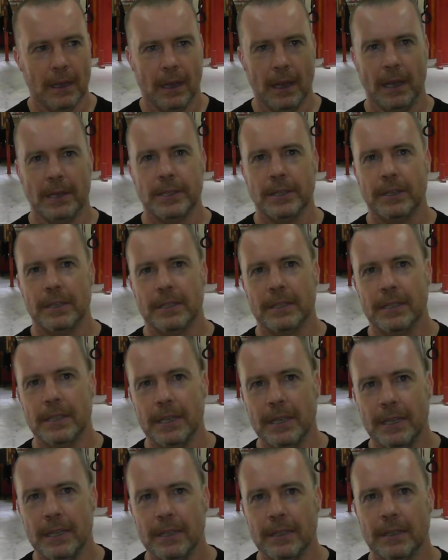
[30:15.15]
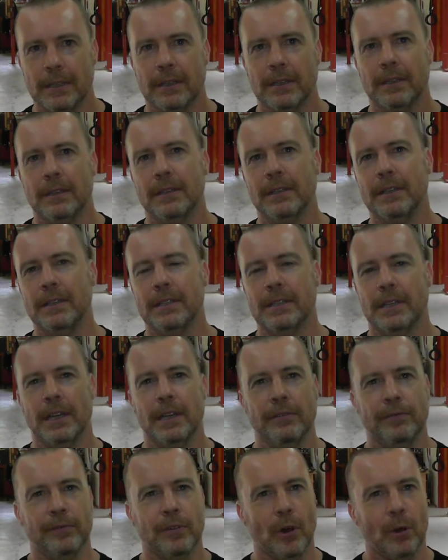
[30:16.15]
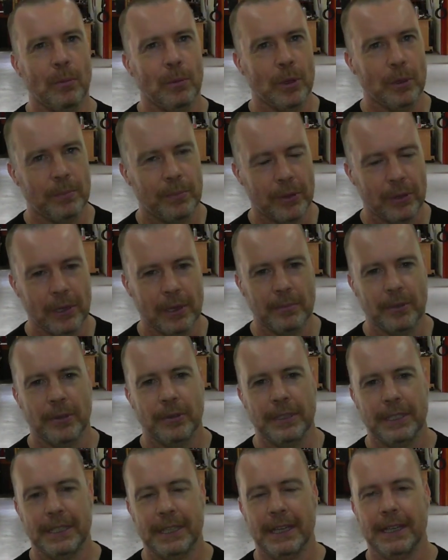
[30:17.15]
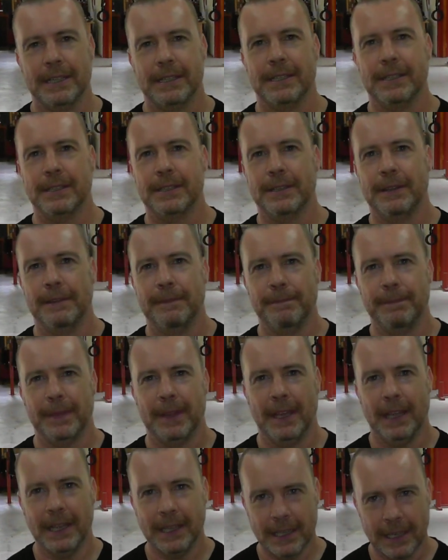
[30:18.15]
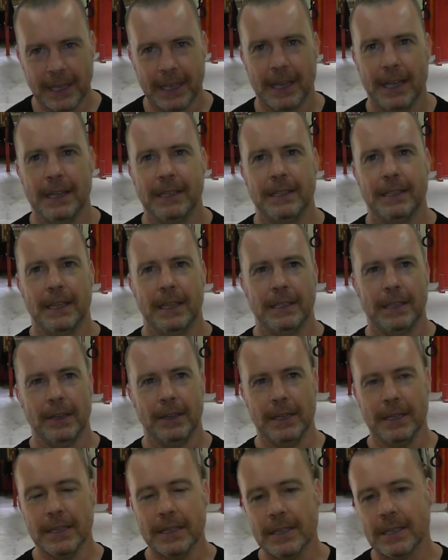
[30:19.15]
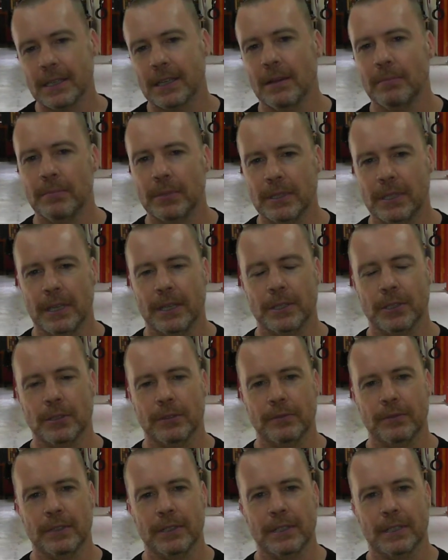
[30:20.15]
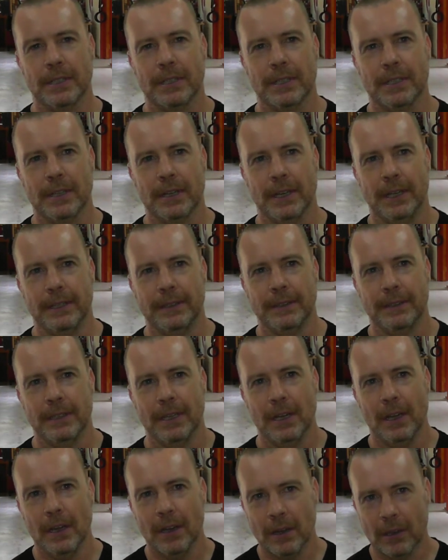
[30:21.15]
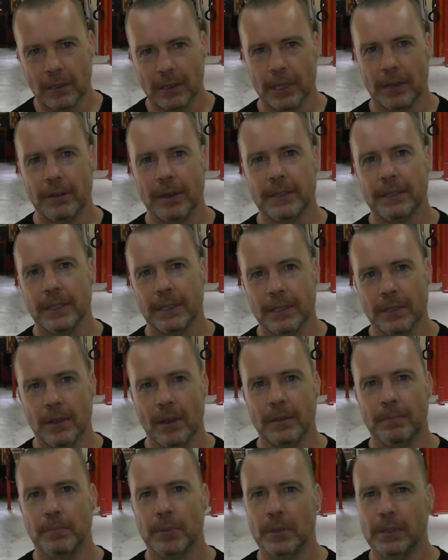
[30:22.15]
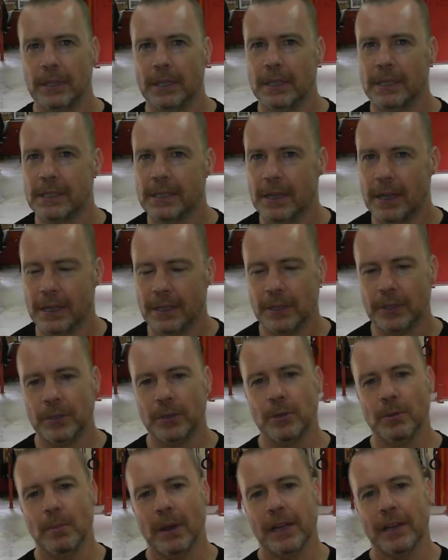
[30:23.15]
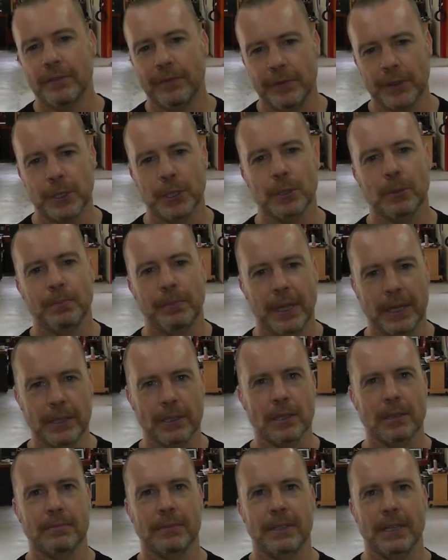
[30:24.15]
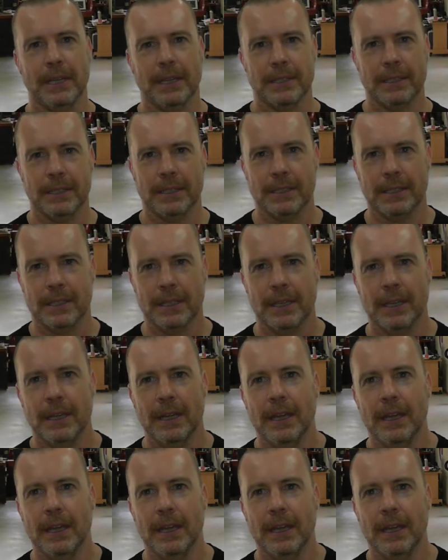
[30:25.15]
As you can see, these informal preliminary tests indicate that there is some potential for this design. Although I did not put the design through my official pendulum tests,